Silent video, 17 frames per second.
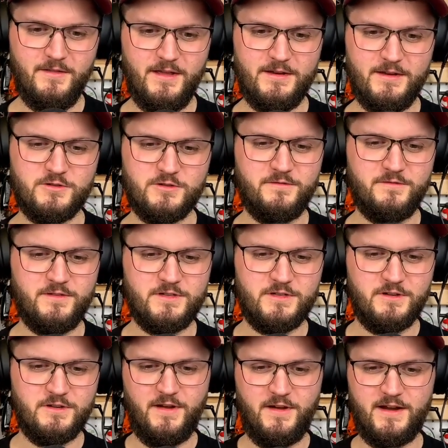the interesting
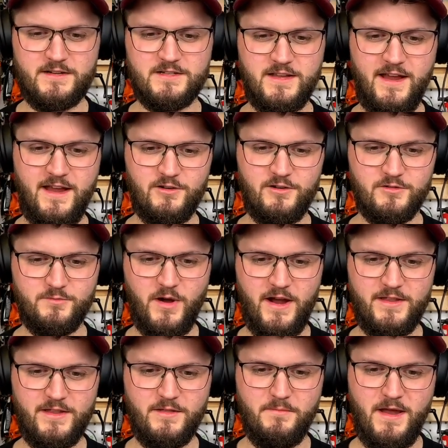fishing fact is
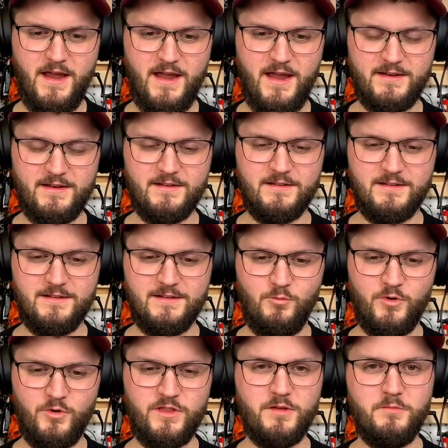handled by the man
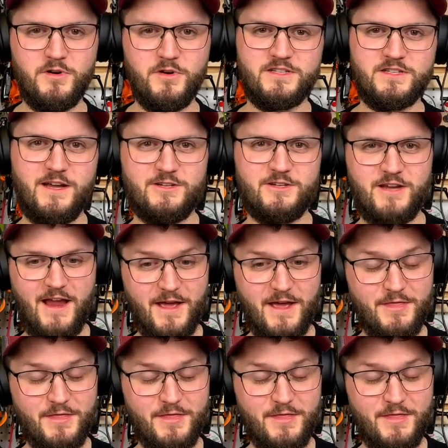with the mustache